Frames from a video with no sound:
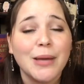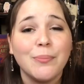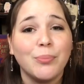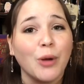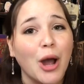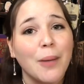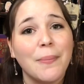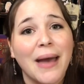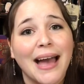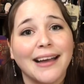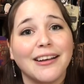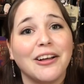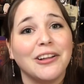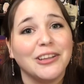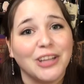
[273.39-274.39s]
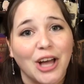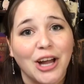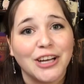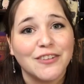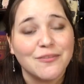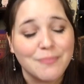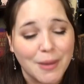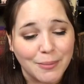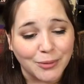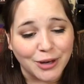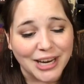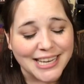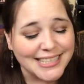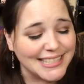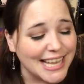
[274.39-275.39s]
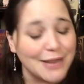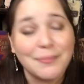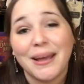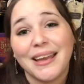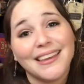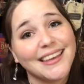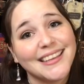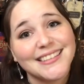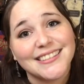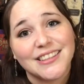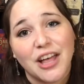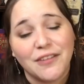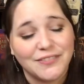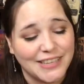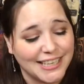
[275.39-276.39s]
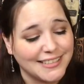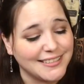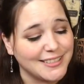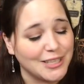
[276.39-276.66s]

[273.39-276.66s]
It brought back a lot of memories and my kids loved it.